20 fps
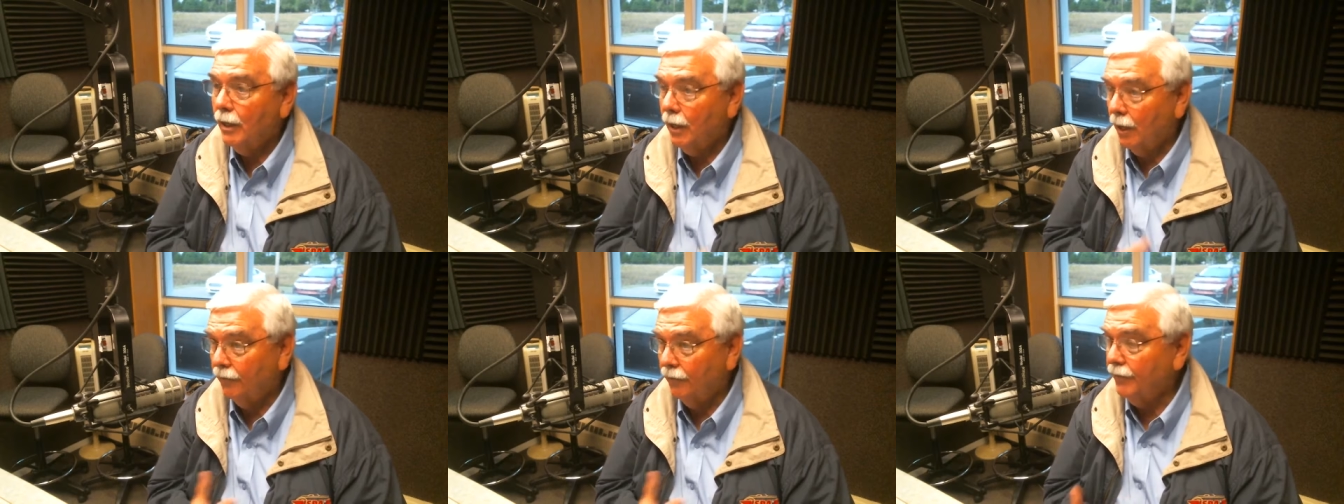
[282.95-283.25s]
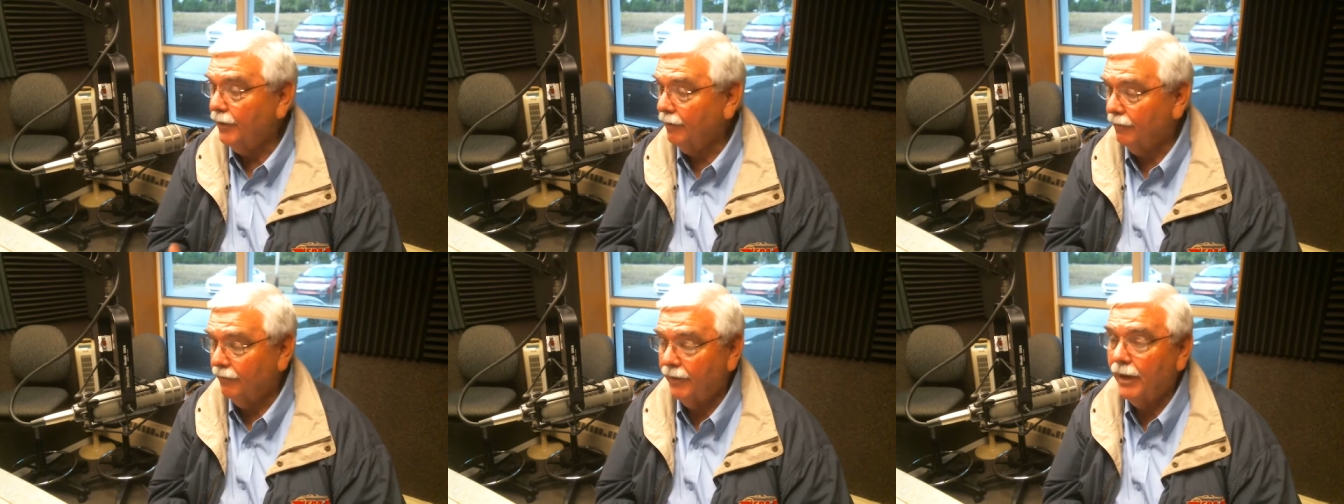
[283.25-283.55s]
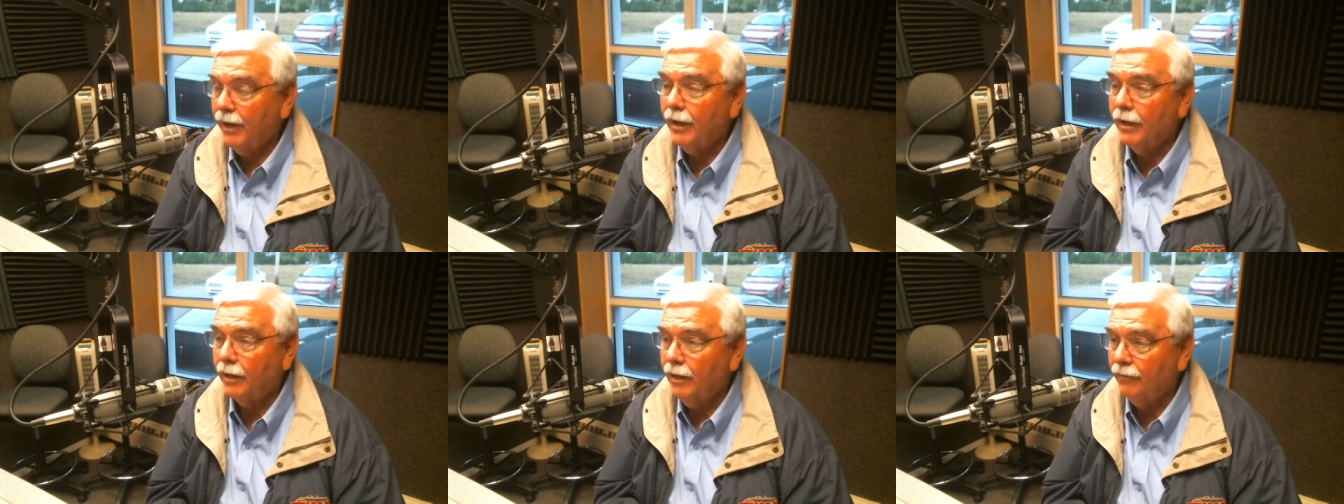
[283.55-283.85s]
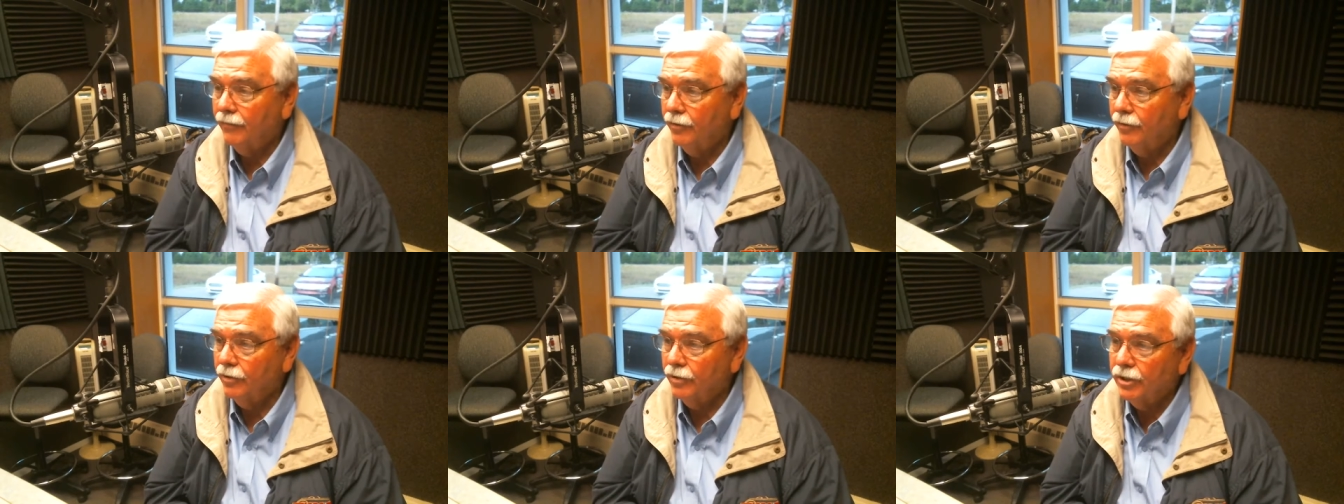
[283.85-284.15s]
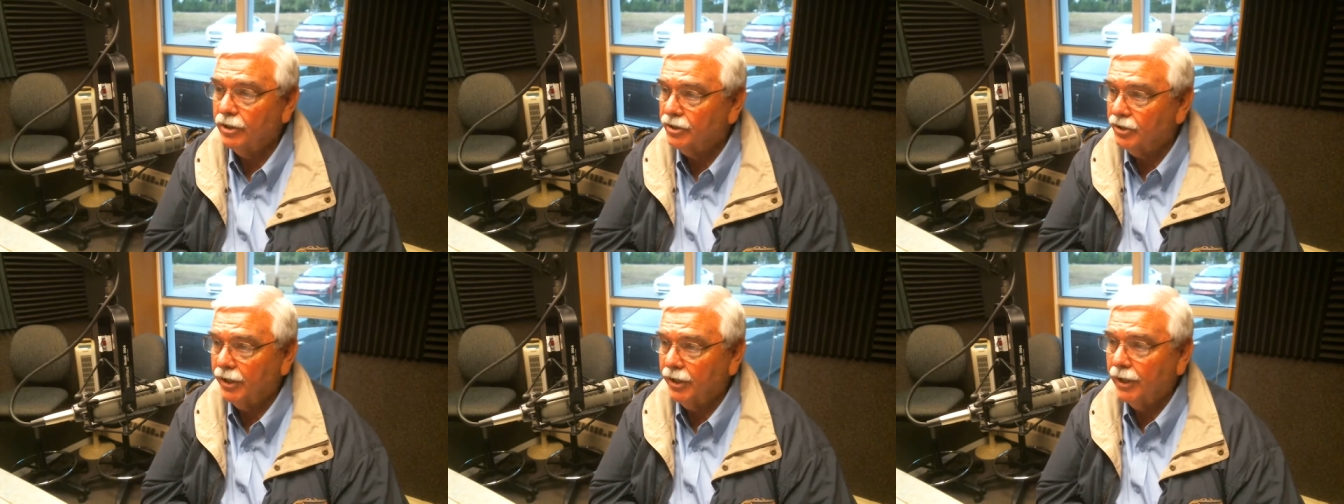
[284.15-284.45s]
of the event if you're
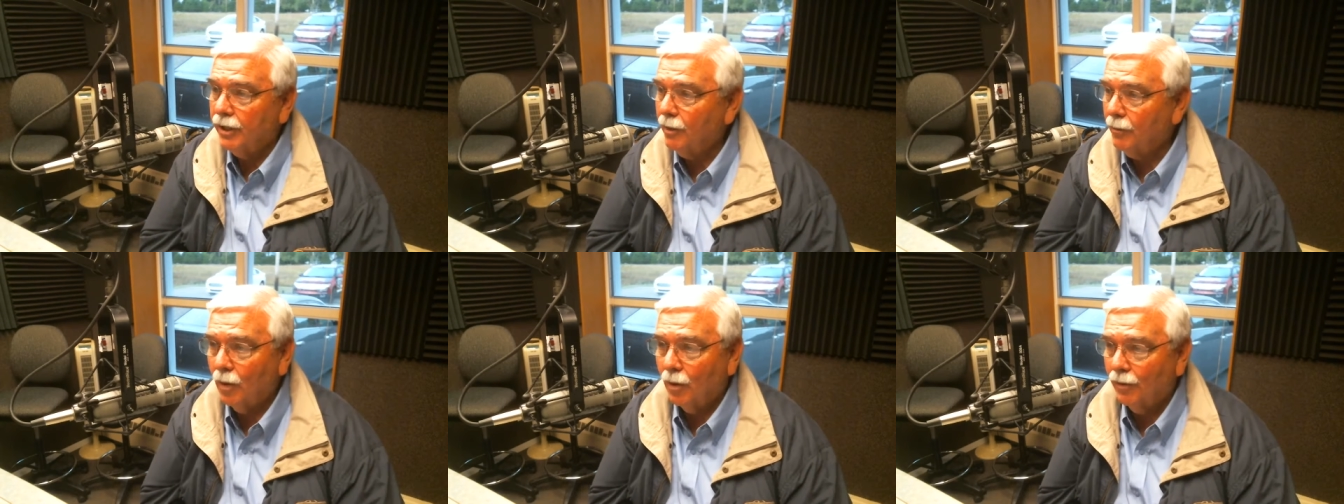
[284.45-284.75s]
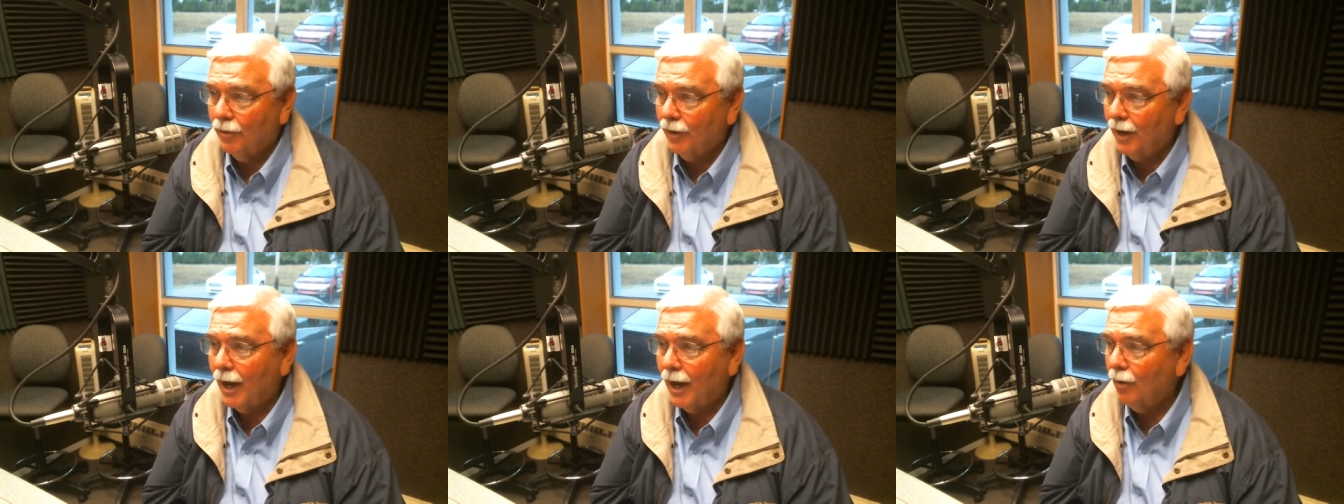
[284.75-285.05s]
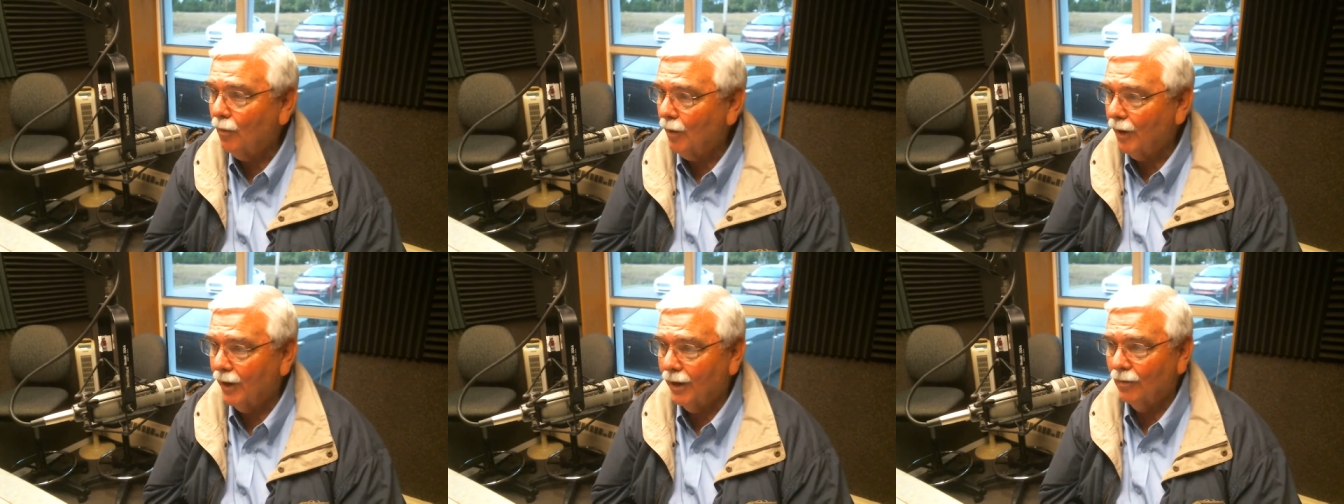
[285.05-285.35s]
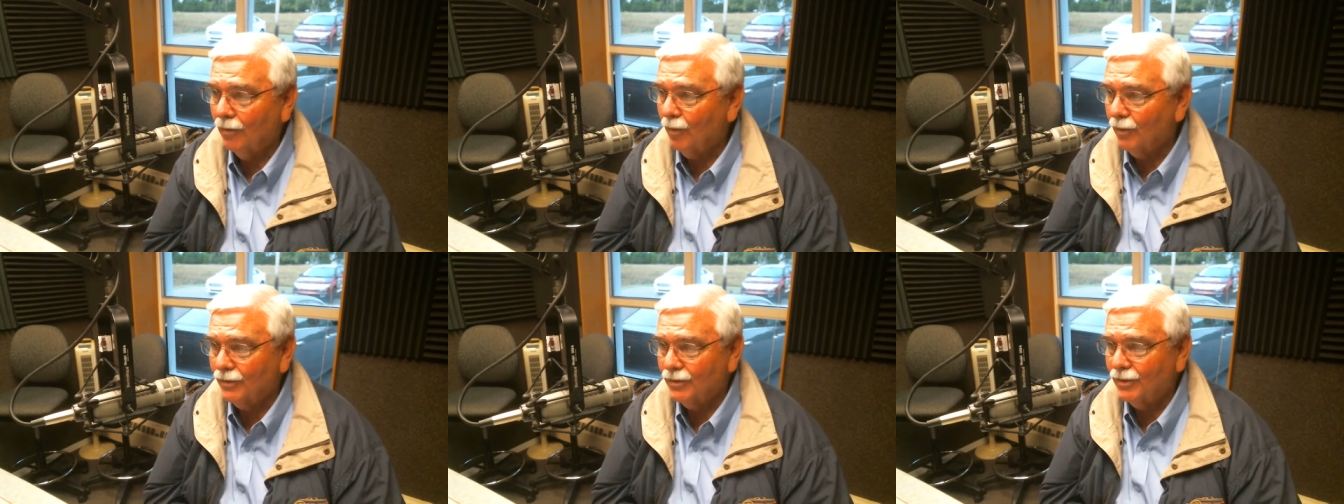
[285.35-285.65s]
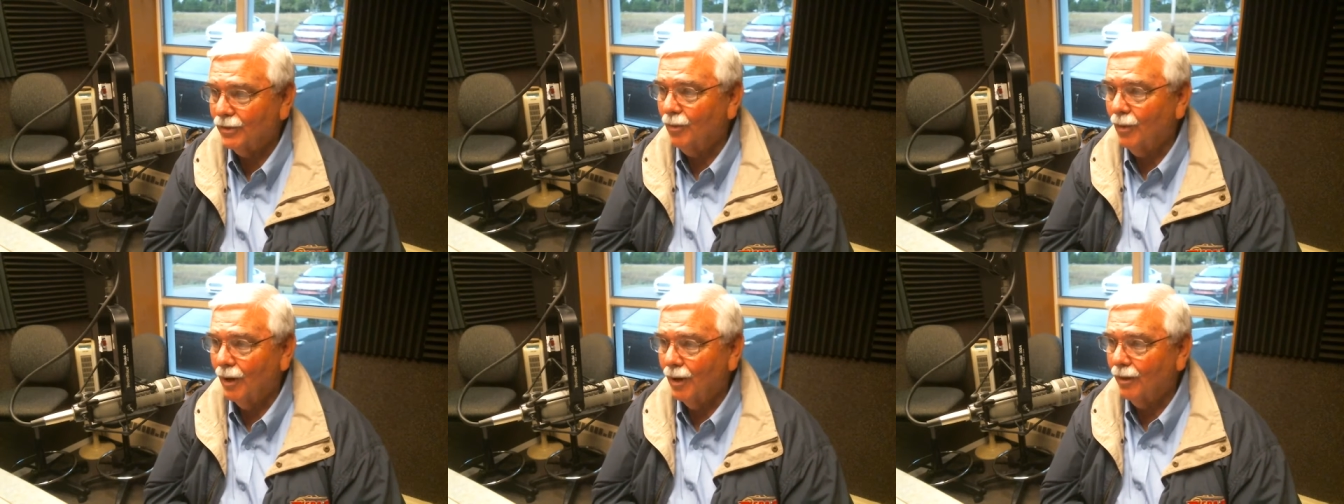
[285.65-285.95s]
just seeing them on the highway every once
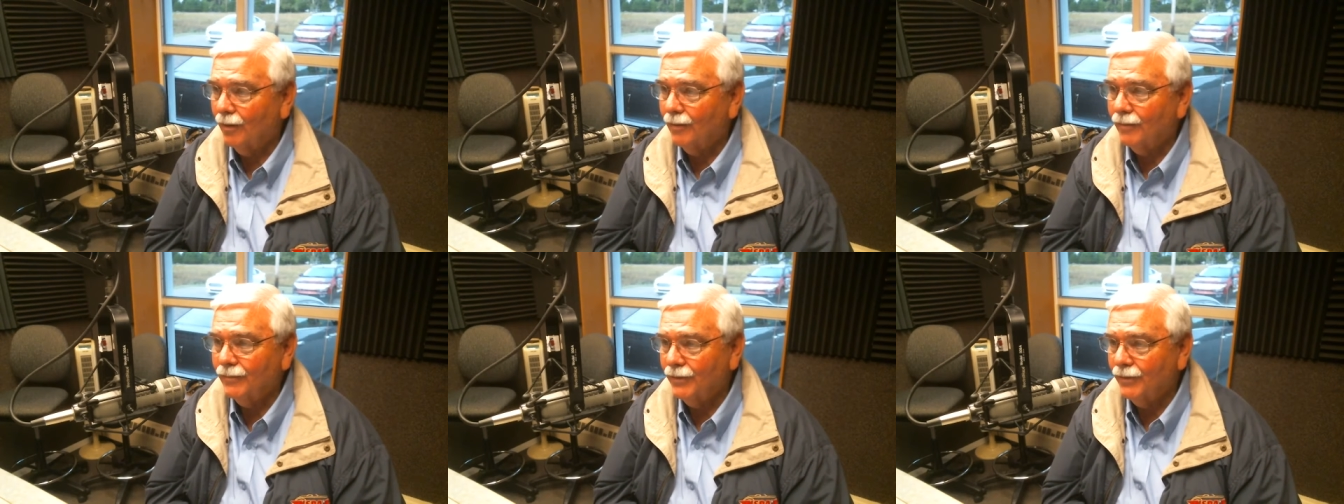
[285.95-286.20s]
in a while.